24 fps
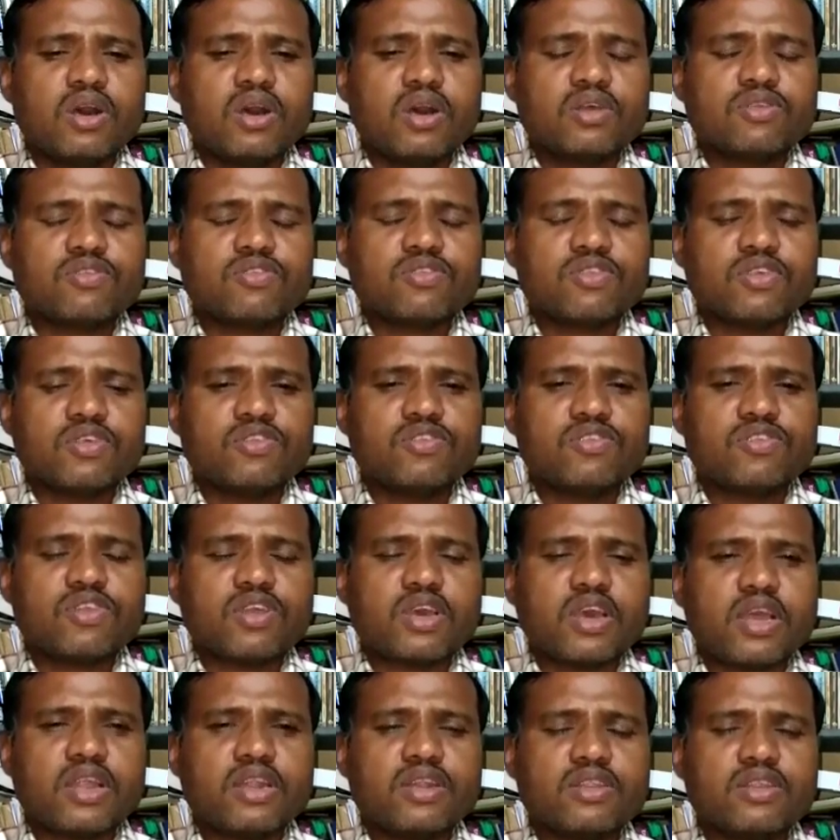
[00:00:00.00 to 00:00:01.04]
cyst
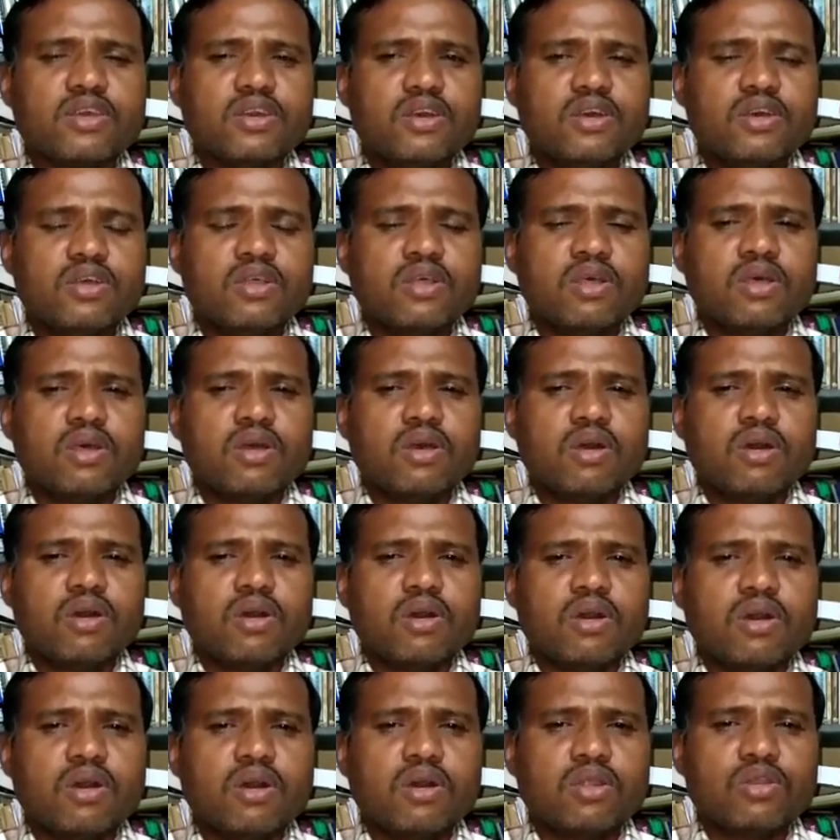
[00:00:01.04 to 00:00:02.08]
and the
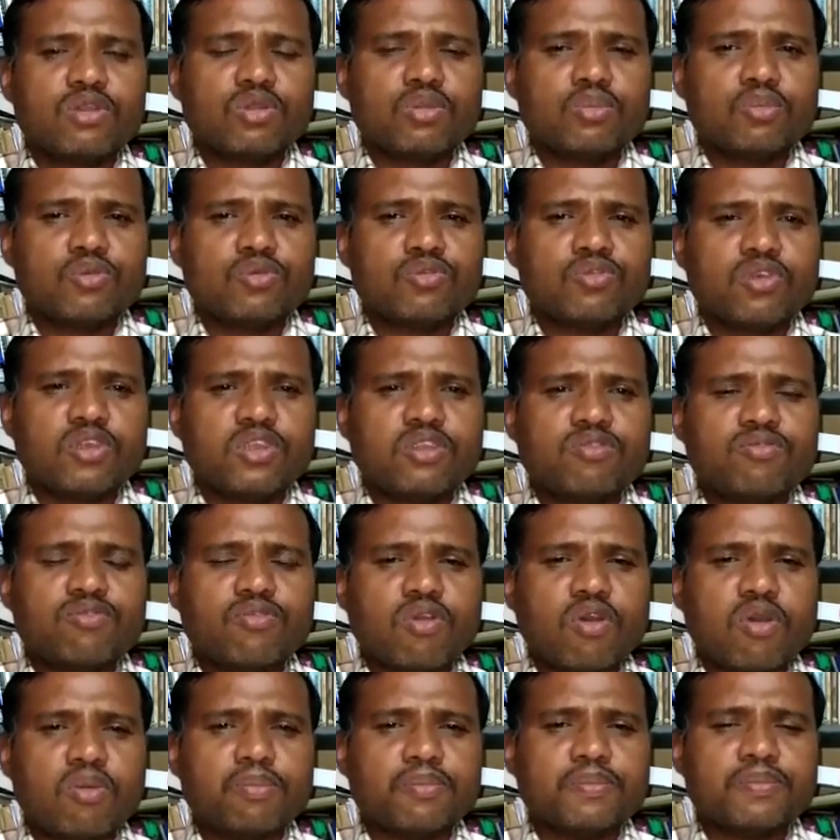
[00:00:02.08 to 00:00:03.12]
trophozoite
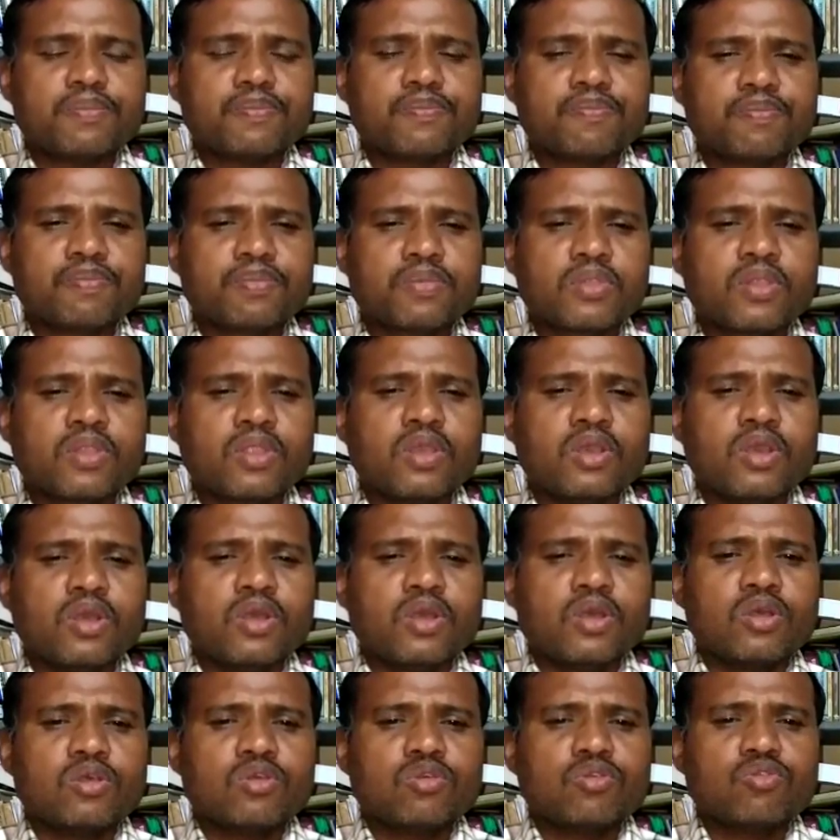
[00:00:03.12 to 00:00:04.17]
form.
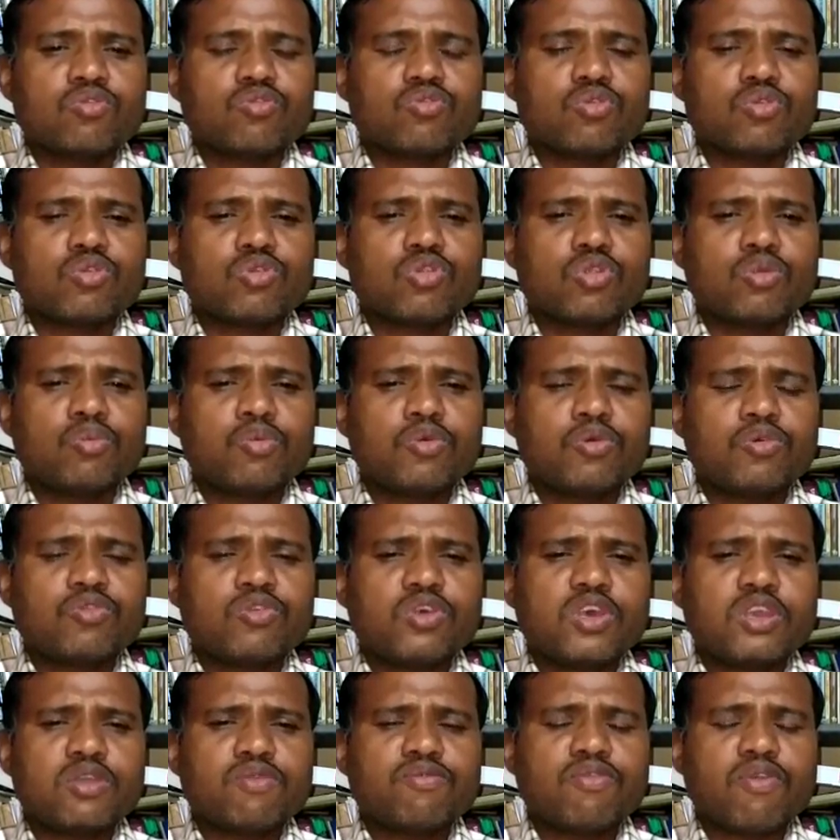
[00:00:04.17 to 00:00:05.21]
So
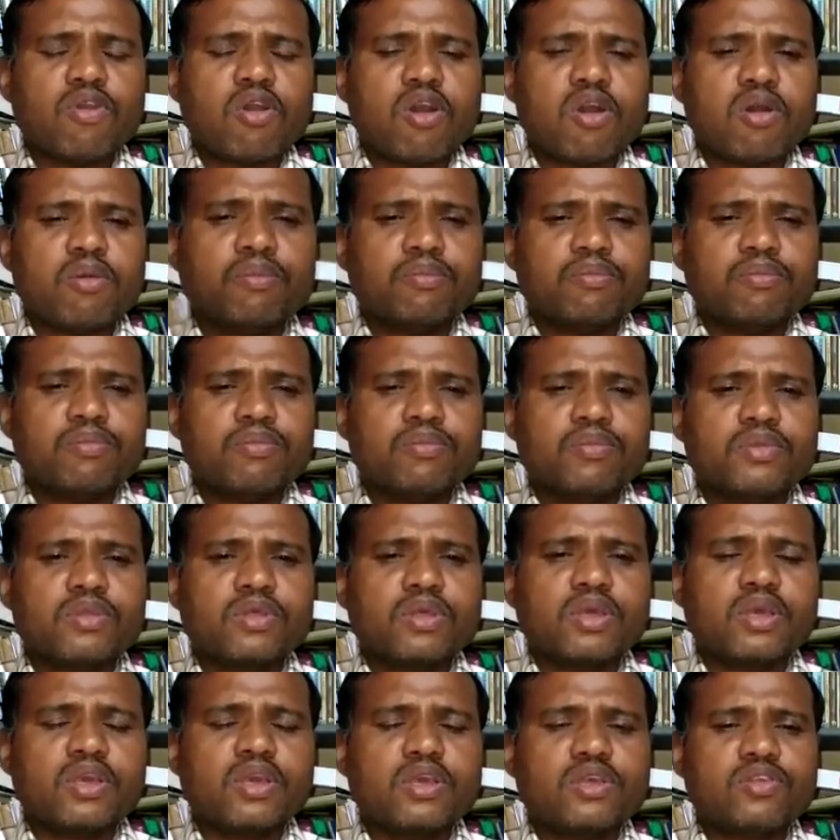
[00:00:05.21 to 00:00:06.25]
trophozoite form
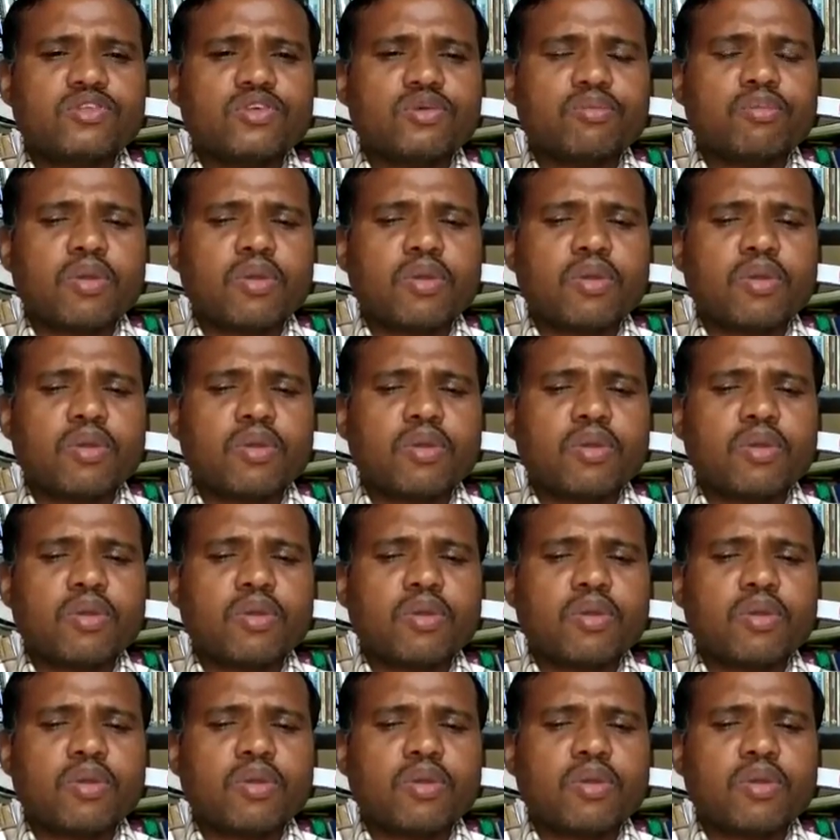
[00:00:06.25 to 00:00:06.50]
is